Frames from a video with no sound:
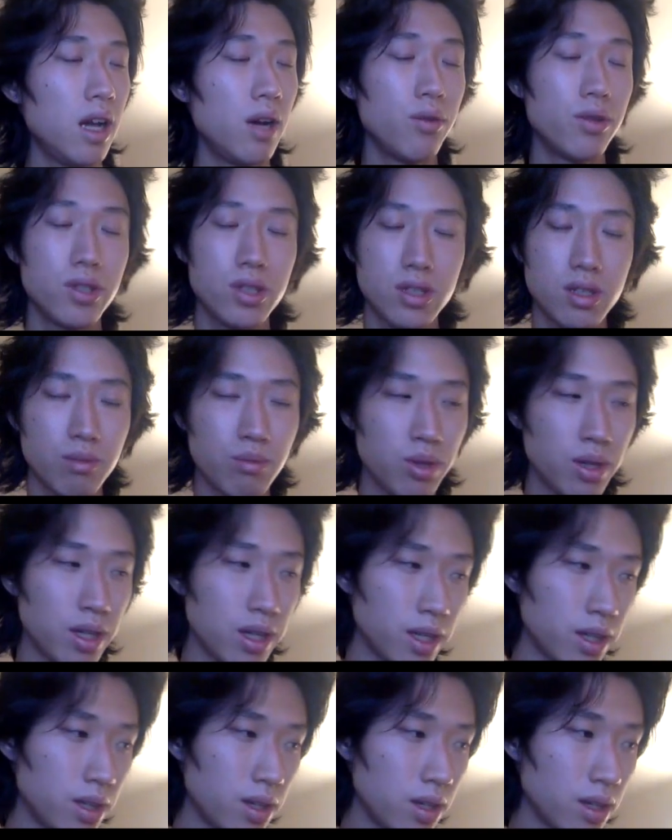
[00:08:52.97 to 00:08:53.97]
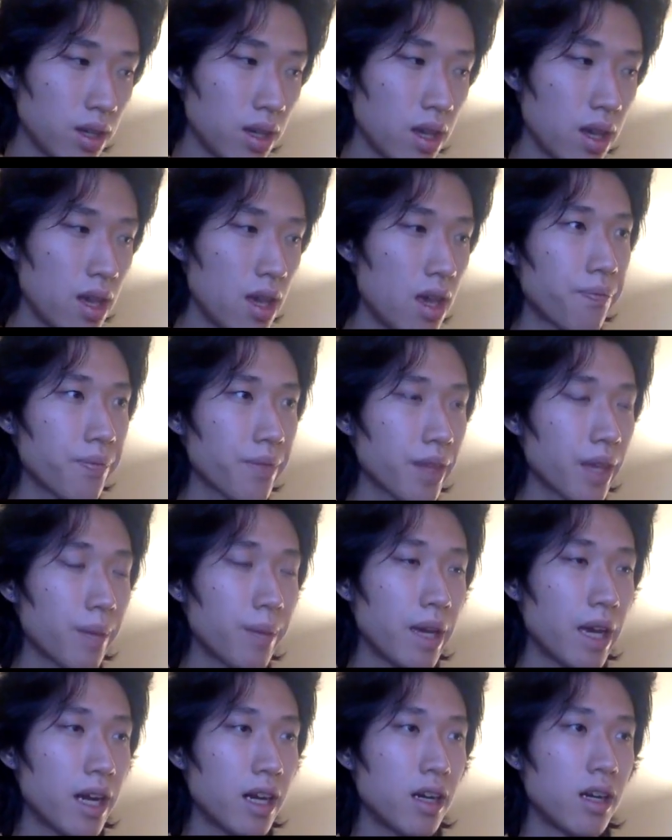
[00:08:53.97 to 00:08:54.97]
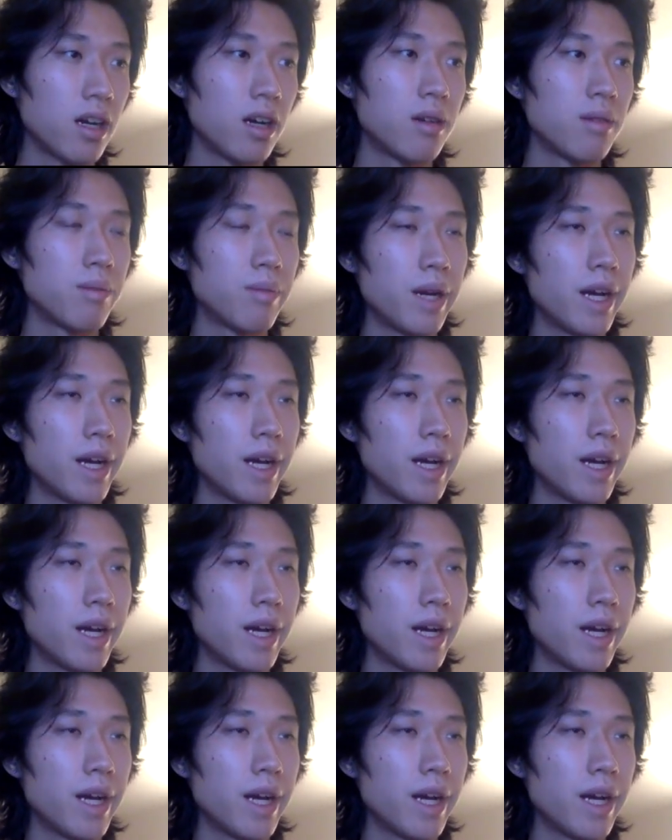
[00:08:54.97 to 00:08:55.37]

which is something I think can be added on